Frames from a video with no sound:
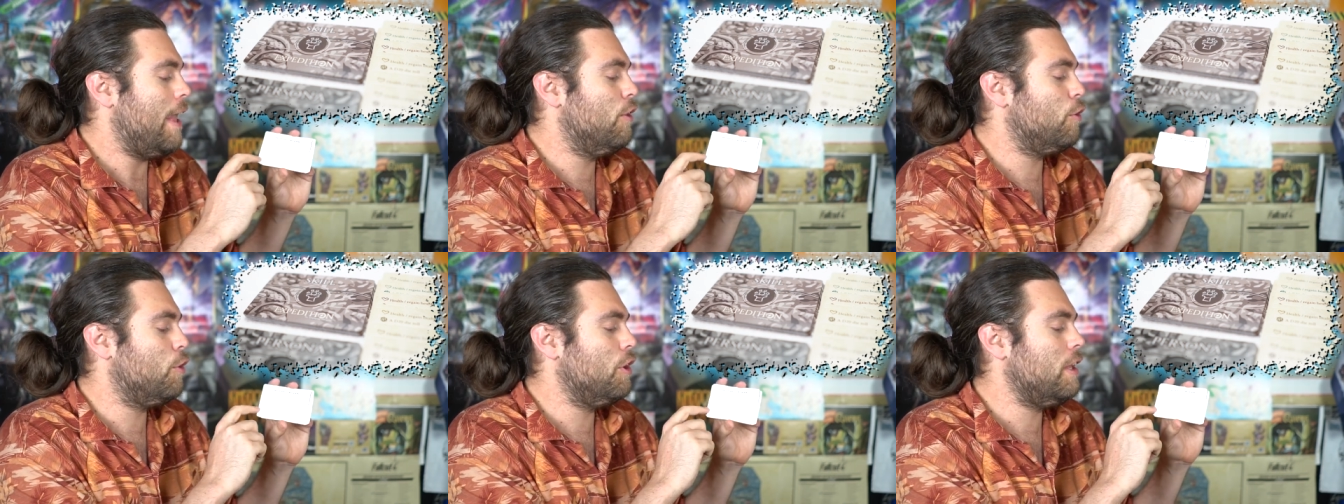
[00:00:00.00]

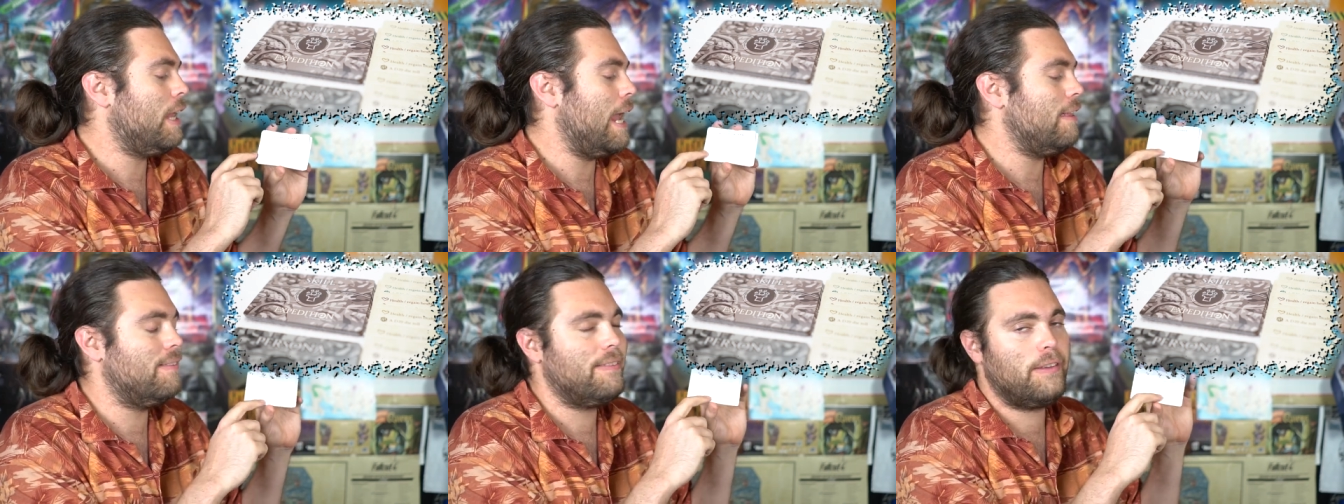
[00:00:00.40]
and you're going
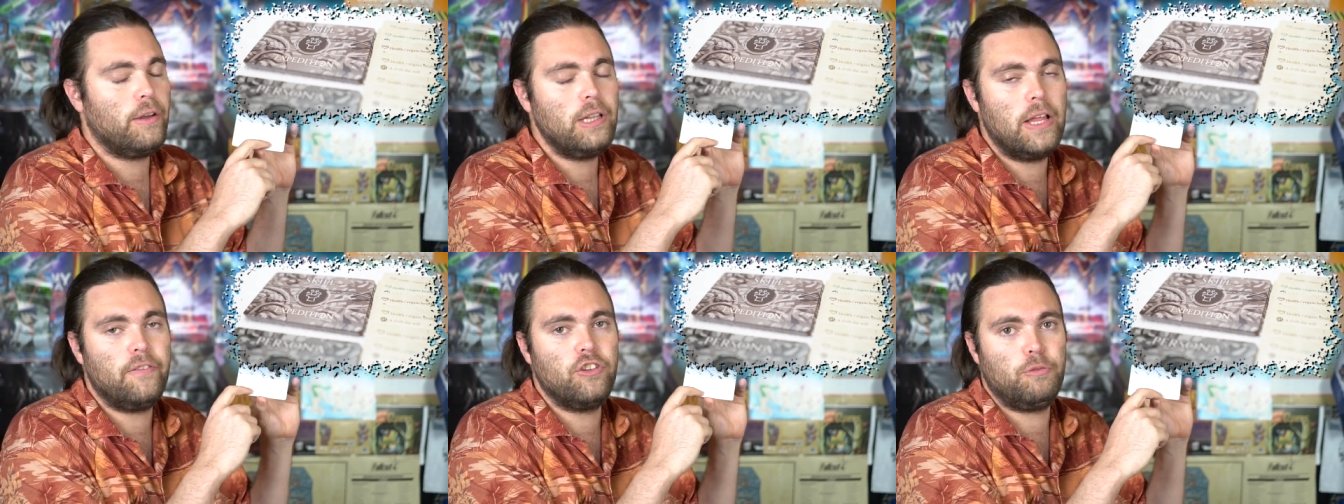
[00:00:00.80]
to gain
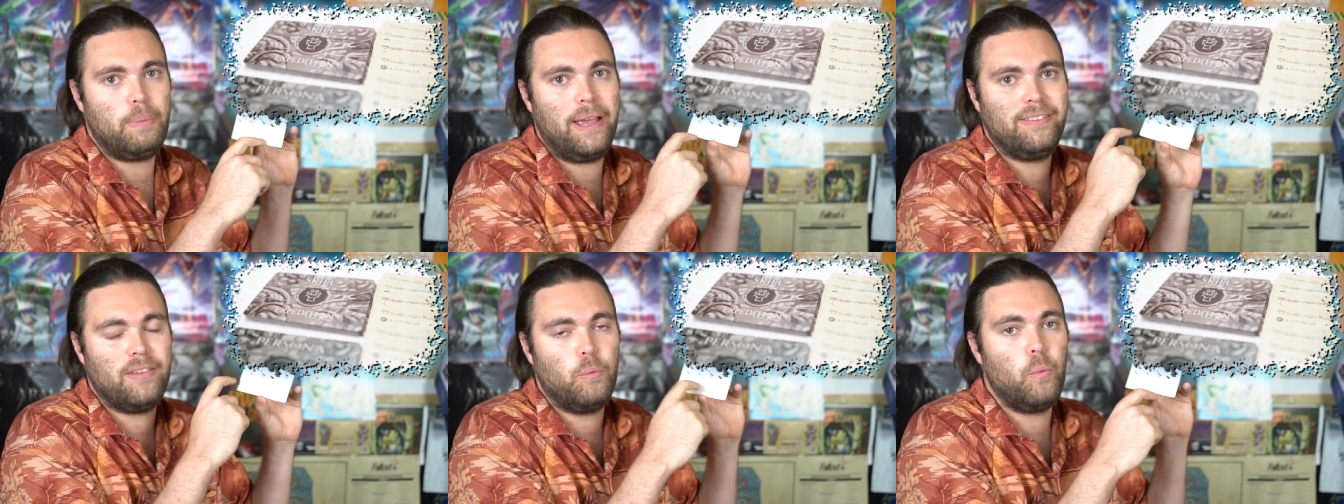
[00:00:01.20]
skill levels
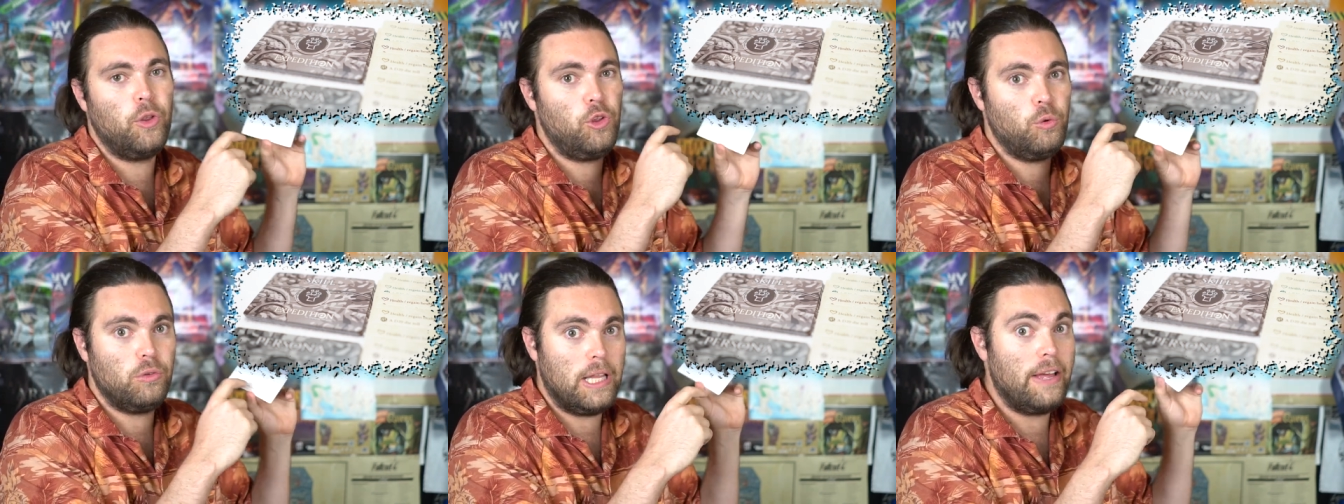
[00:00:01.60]
based on
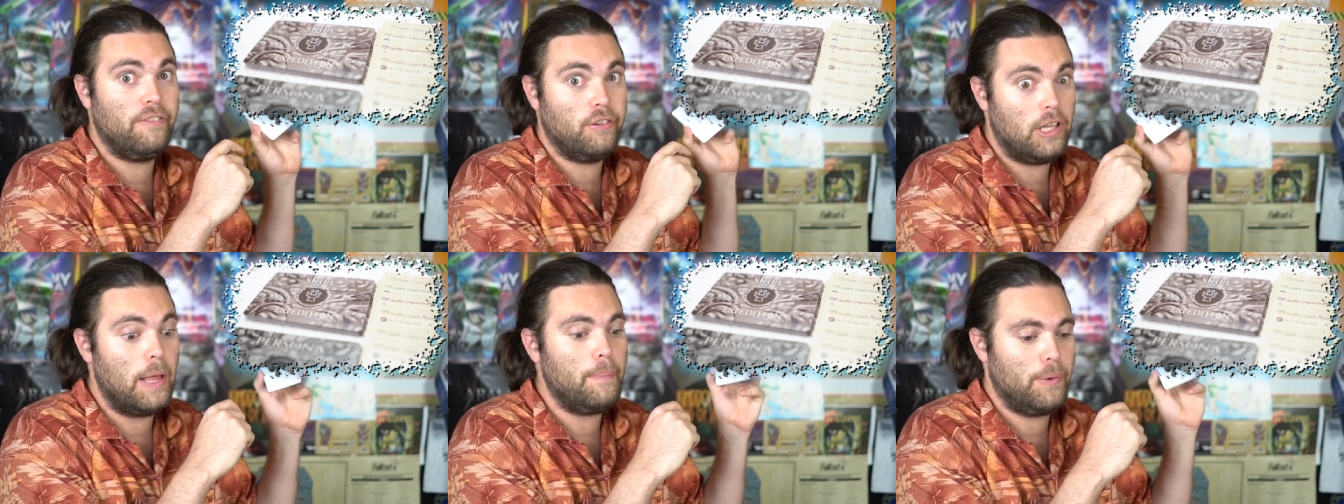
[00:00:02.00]
when you
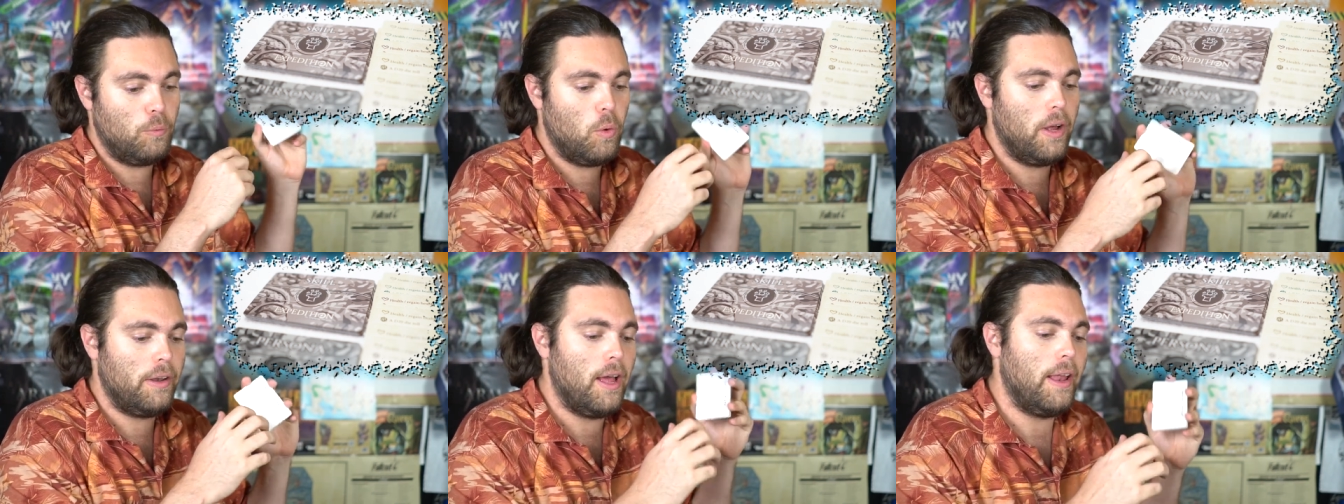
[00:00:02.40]
level up and
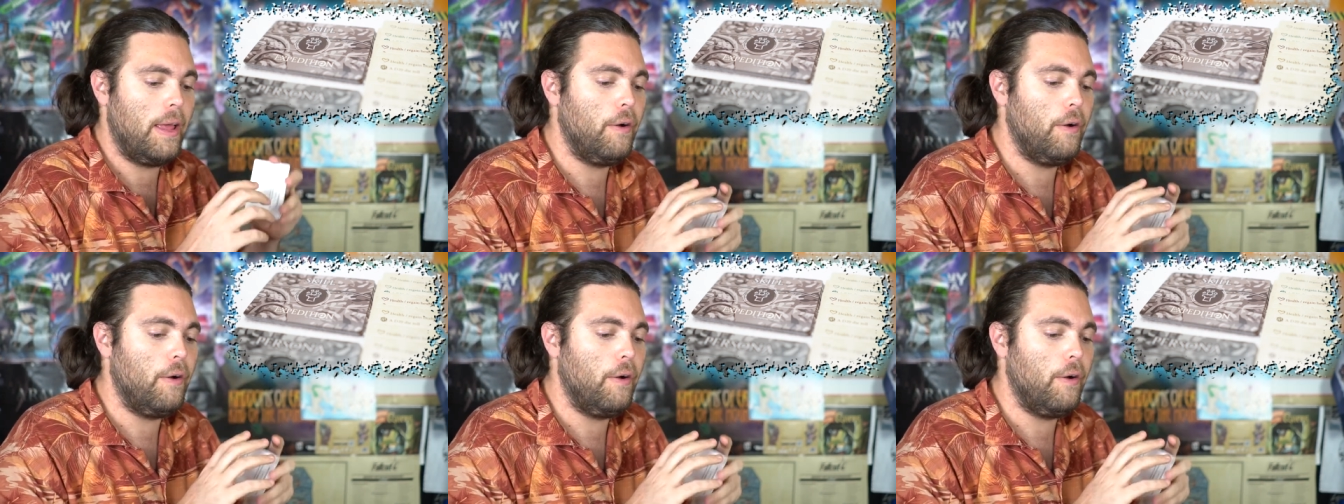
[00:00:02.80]
whatnot.